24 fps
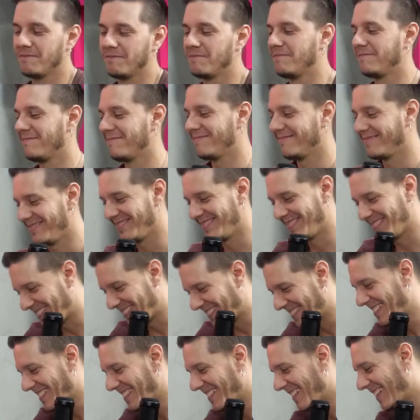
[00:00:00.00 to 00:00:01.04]

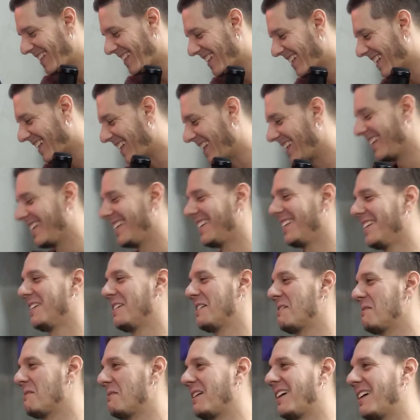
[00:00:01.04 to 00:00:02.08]
okay,
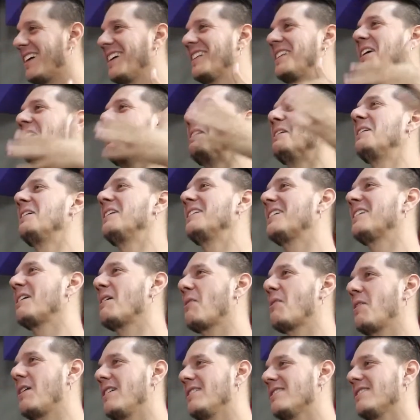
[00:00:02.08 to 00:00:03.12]
what are the other
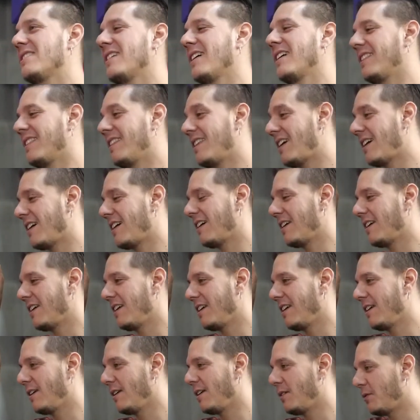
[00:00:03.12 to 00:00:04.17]
things that there,
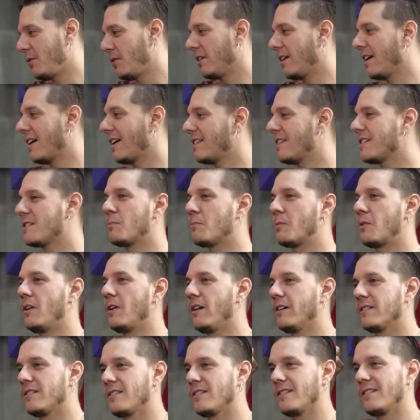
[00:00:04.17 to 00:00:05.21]
if you get this
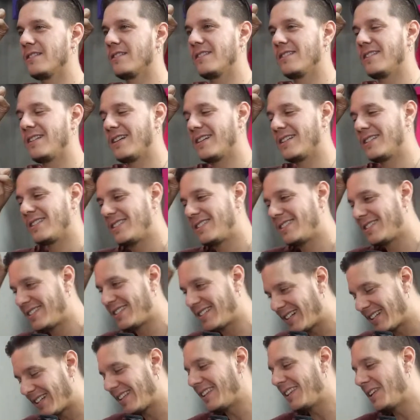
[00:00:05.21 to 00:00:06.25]
product, there
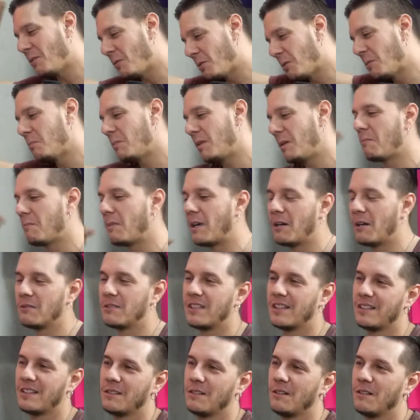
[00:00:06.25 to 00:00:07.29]
certainly will be
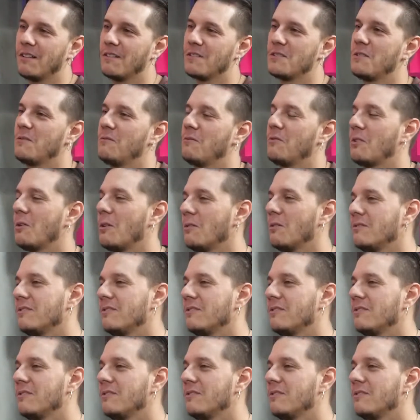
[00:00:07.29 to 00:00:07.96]
biotechnology involved?